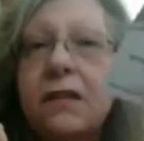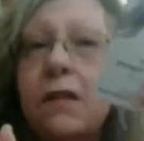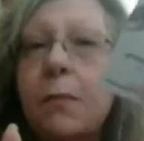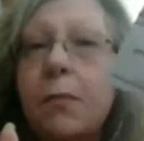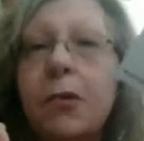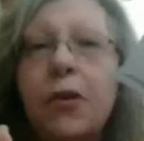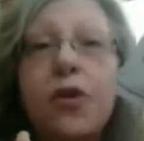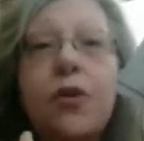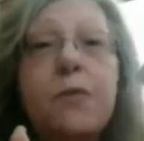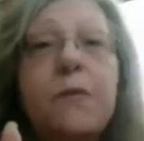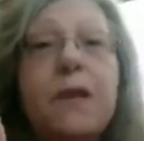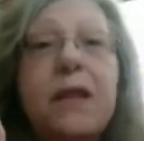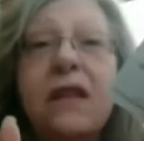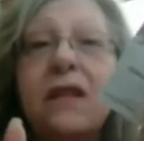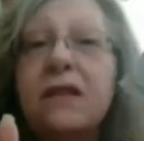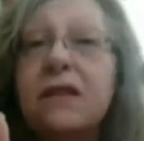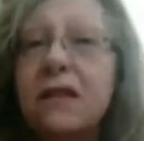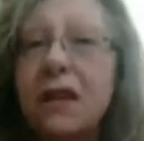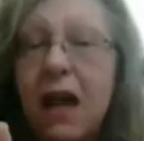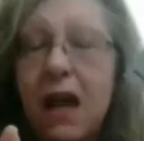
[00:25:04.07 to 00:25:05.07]
a blue
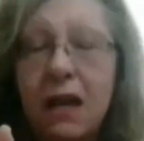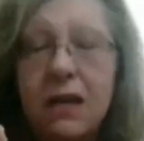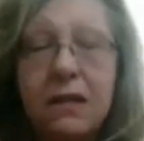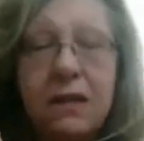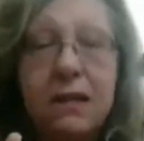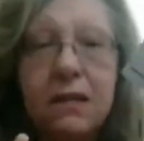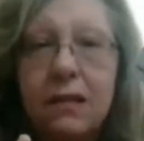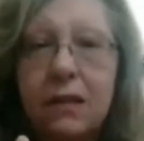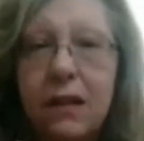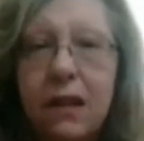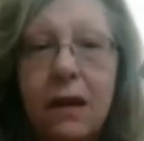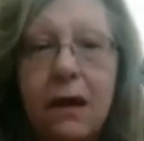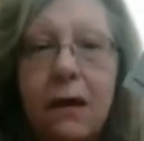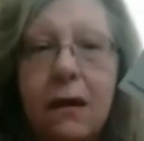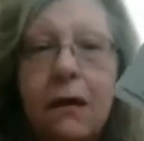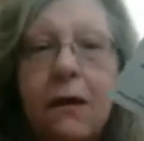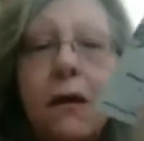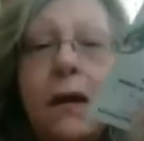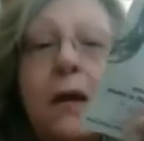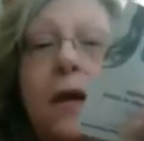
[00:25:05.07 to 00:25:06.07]
million sizes there.
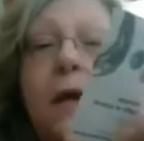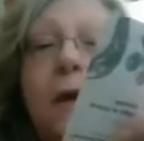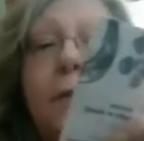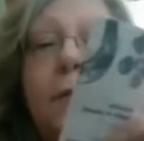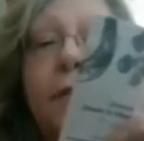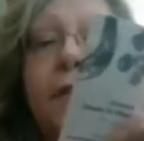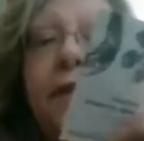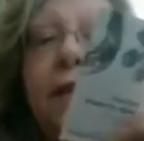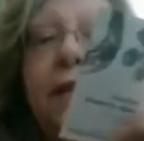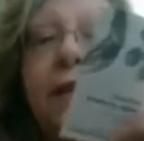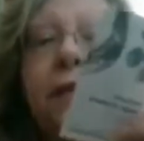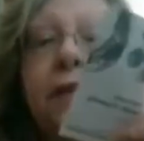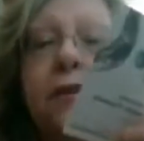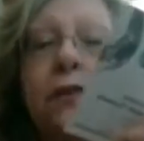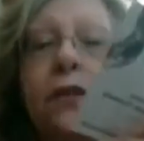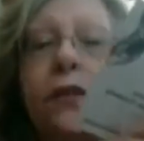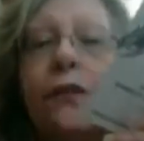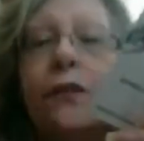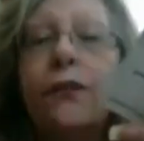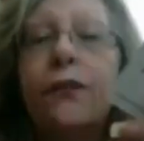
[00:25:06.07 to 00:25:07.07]
But these
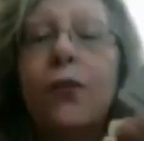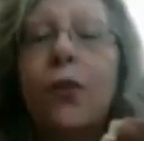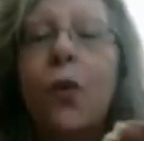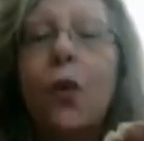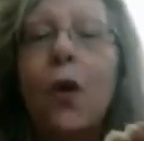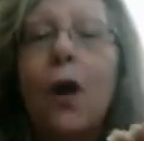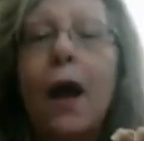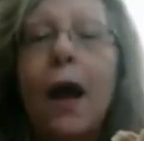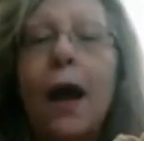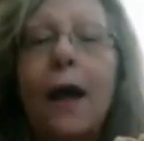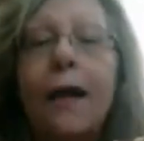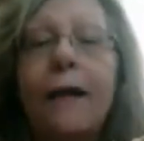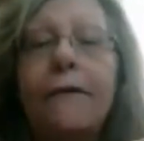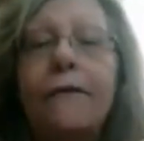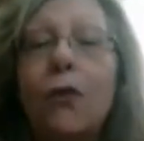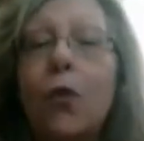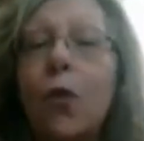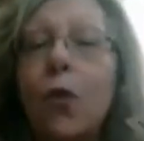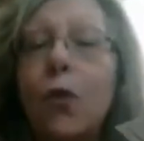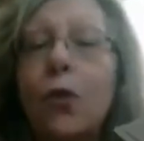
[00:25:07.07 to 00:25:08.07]
are the four I
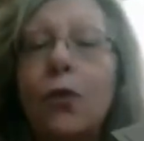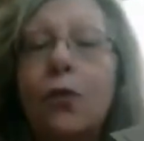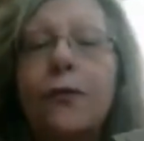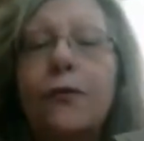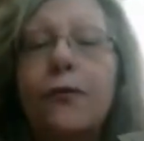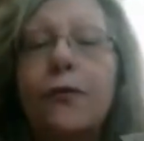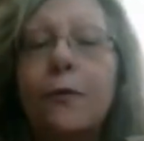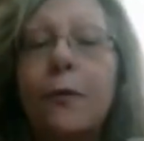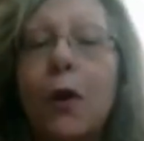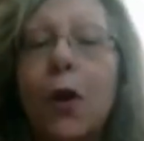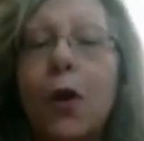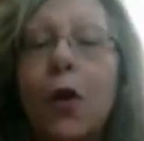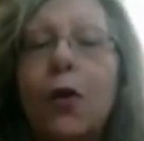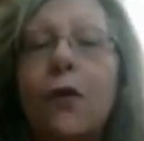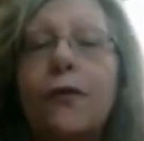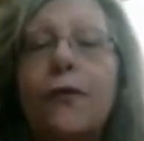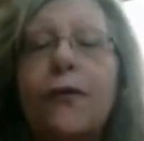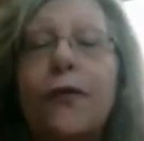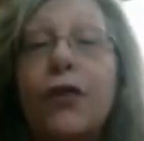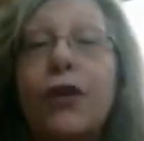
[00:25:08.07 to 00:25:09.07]
have ordered from her
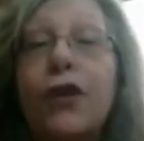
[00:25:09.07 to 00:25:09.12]
for